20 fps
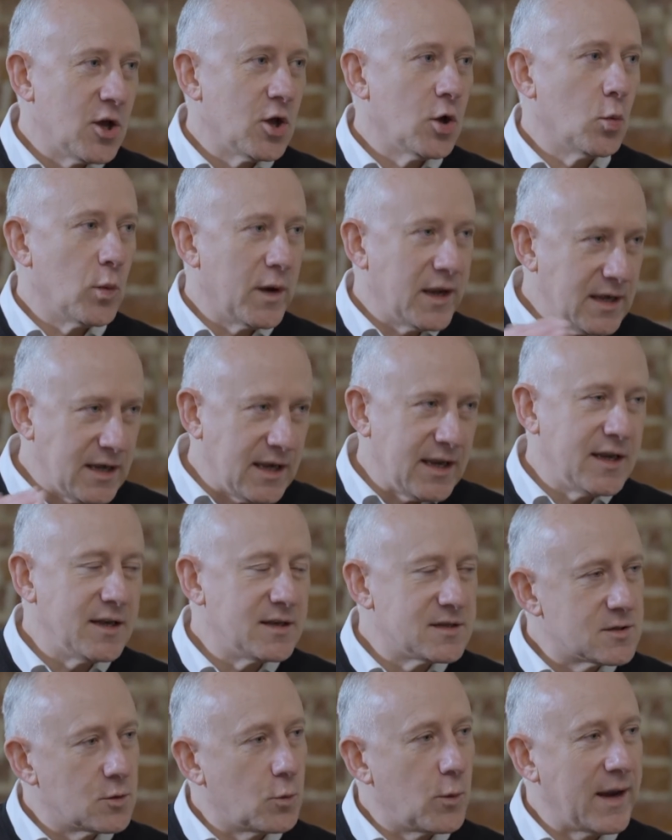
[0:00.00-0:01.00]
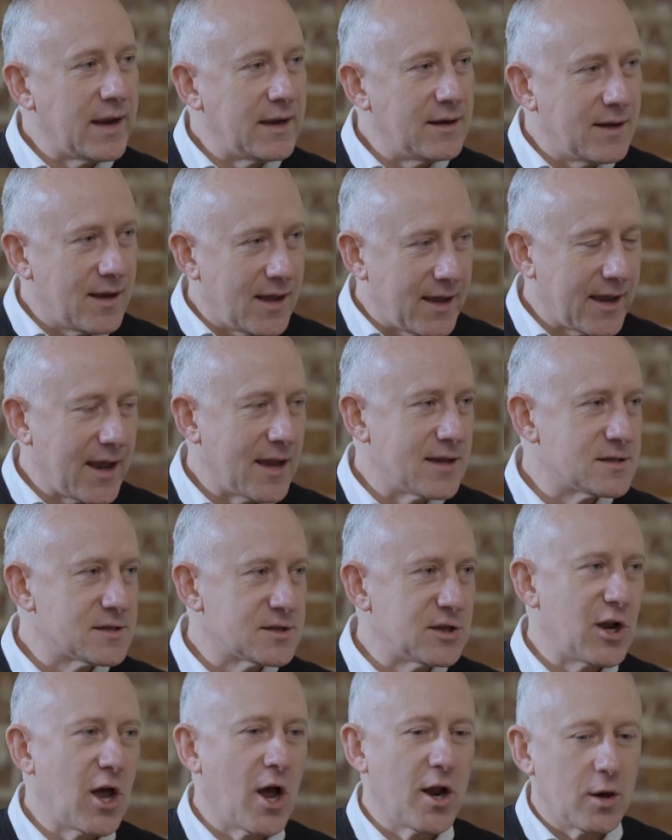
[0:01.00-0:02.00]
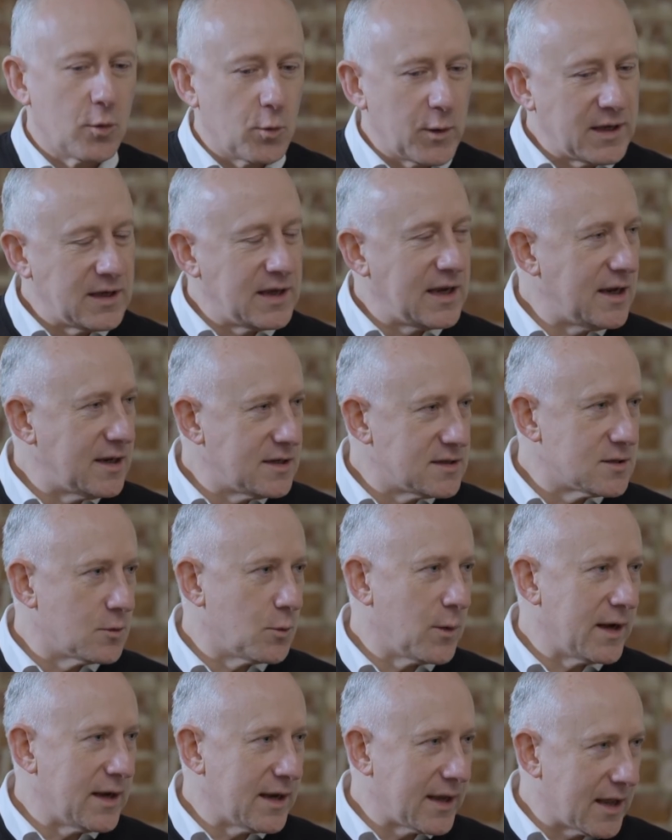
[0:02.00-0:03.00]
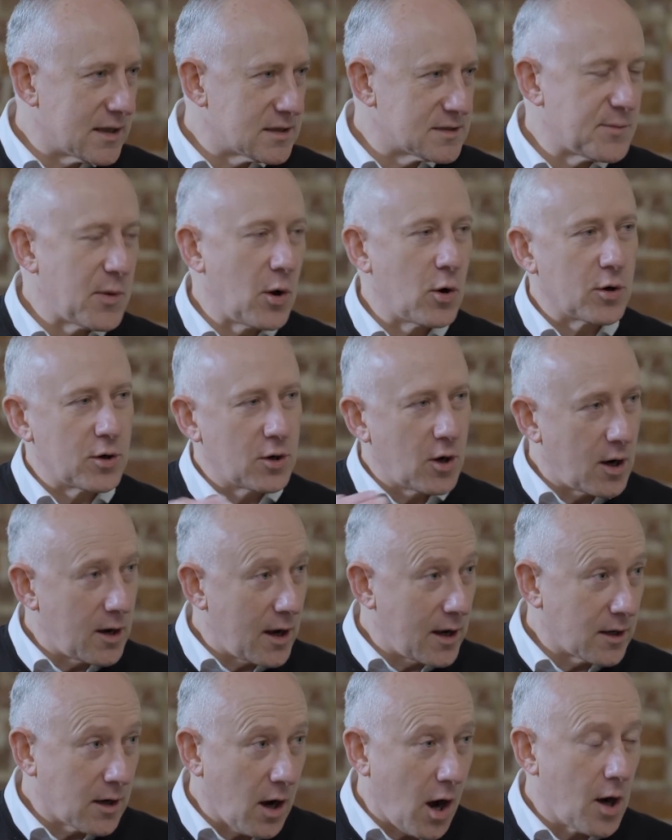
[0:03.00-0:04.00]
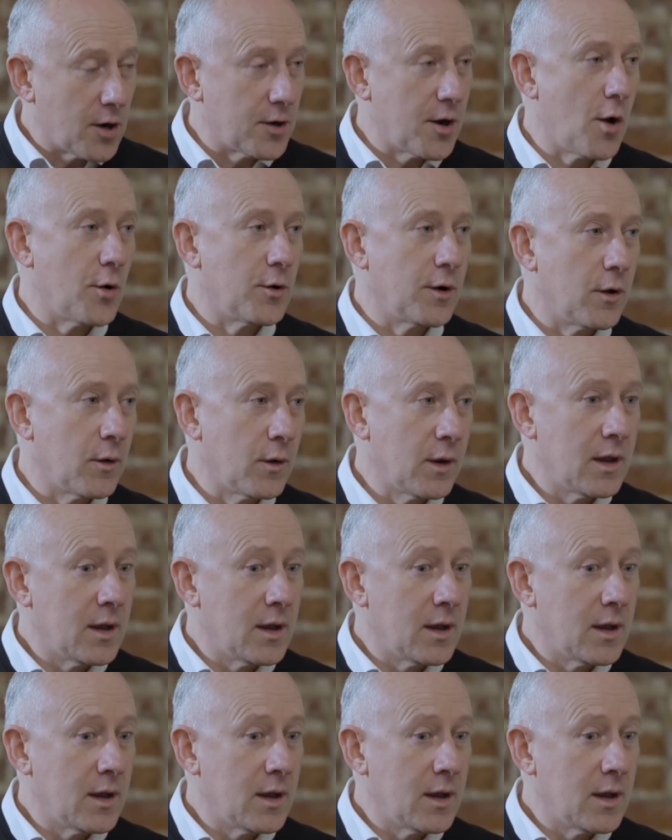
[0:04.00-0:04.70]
We need to win against Solana. We need to win against Polkadot and Cardano.